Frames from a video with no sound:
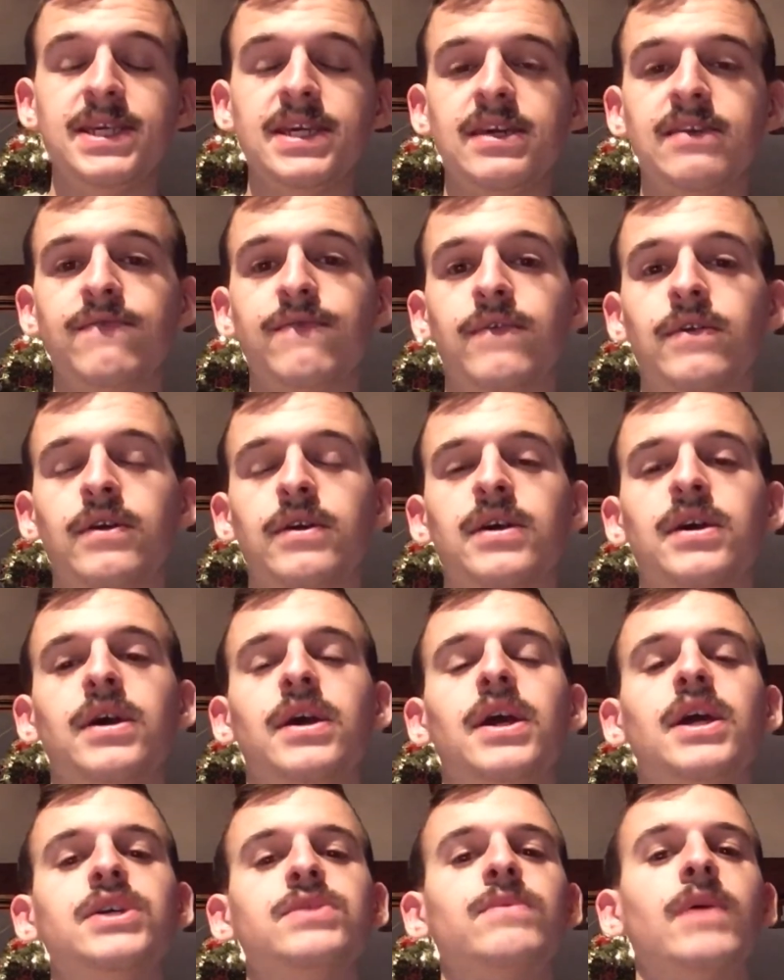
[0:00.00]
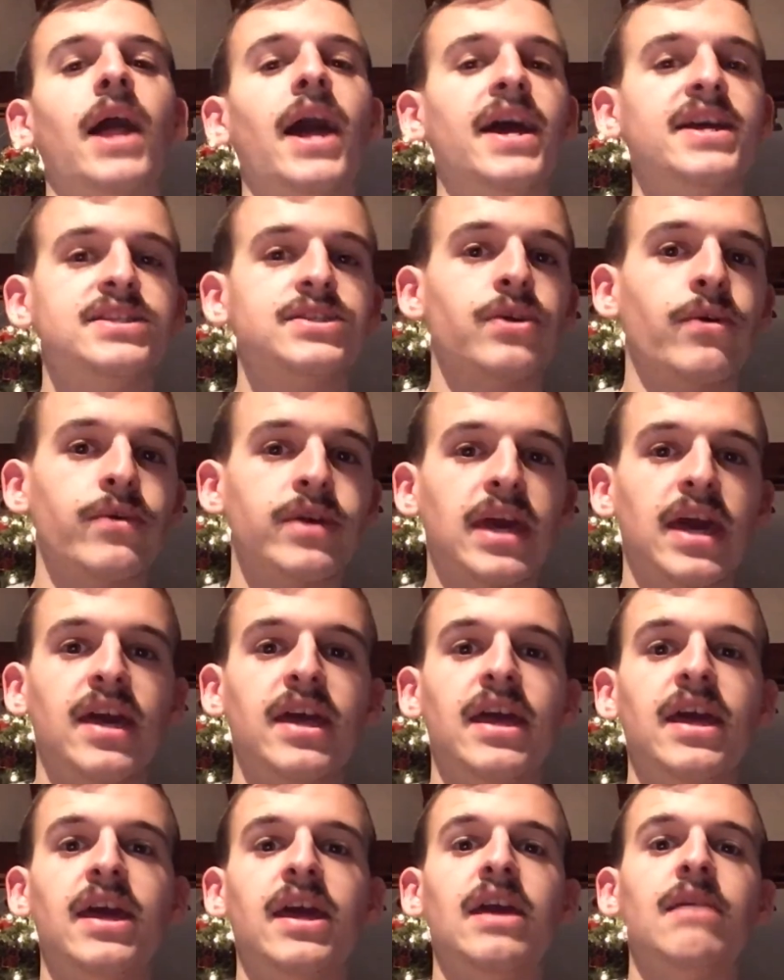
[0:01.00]
Eve, is when I had to go
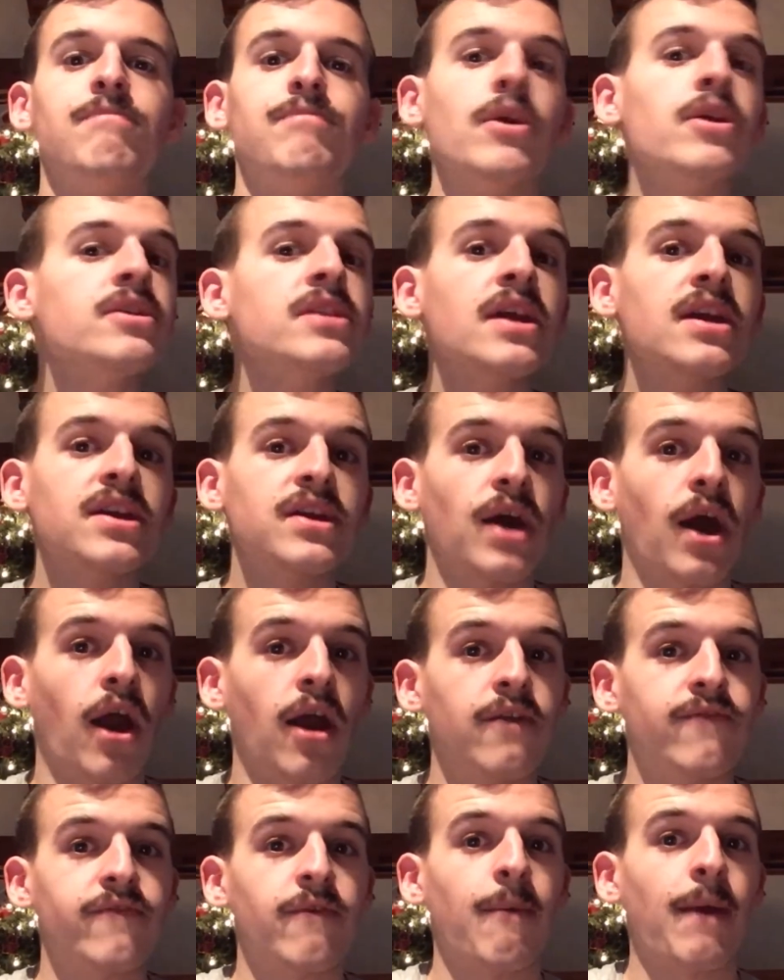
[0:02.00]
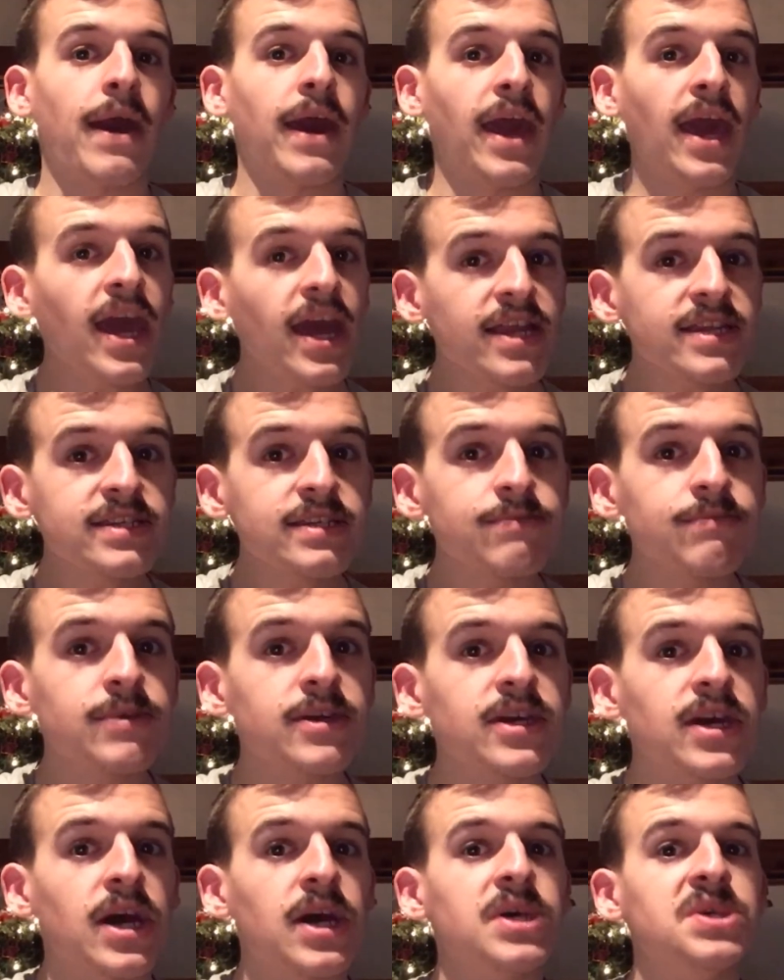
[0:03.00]
get a birthday card for my aunt
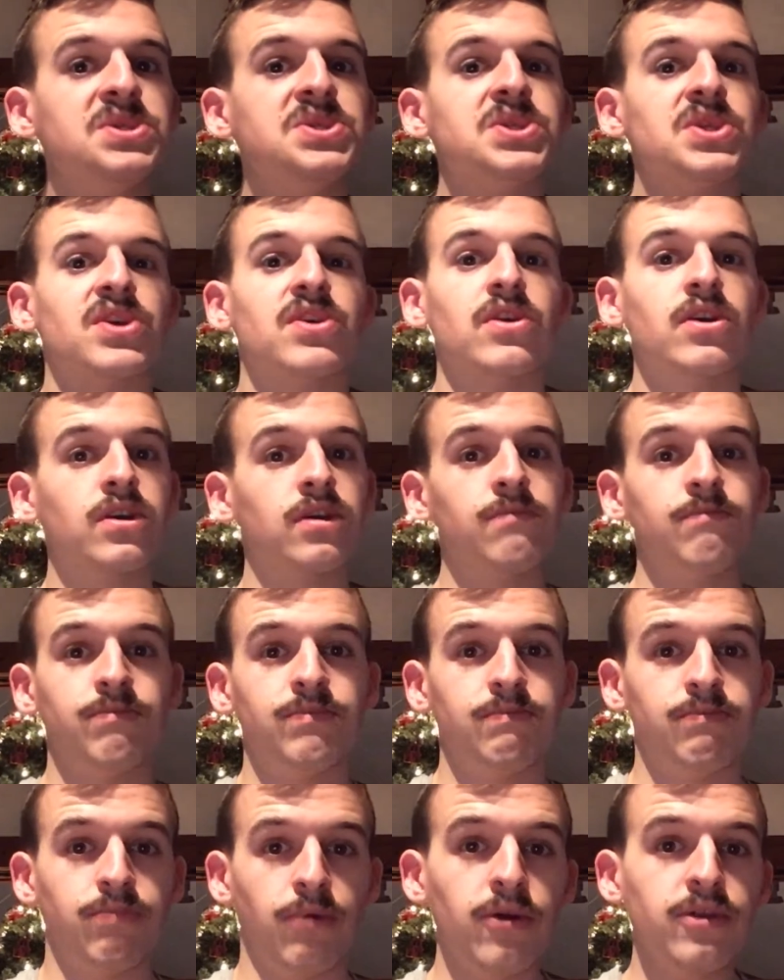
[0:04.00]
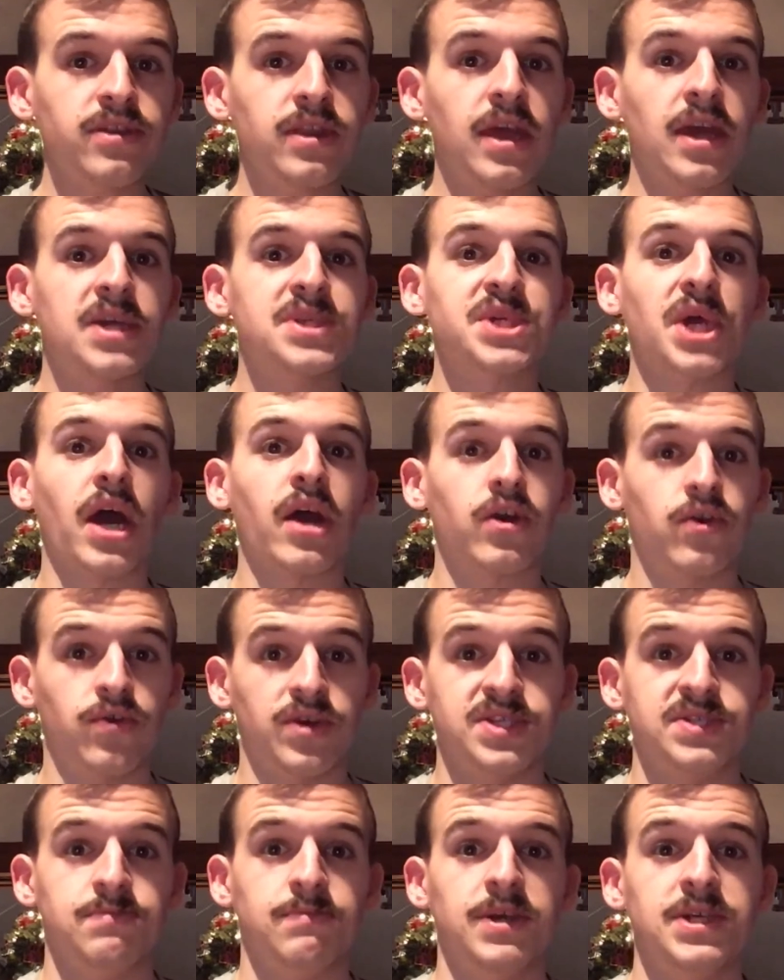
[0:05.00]
because her birthday is on
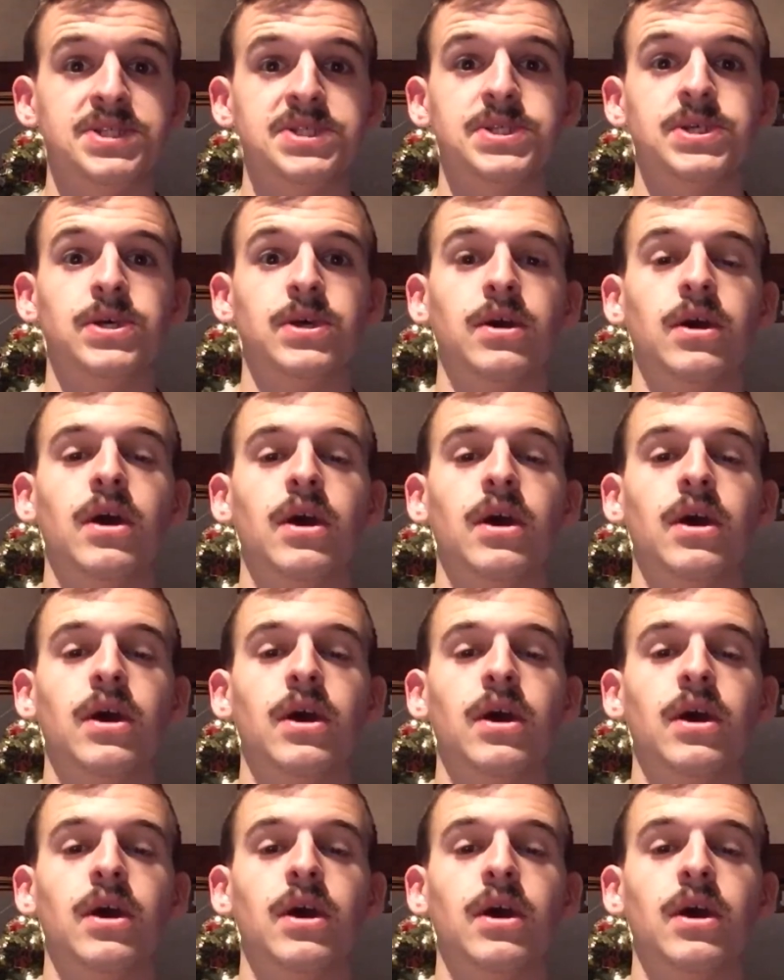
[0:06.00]
Christmas.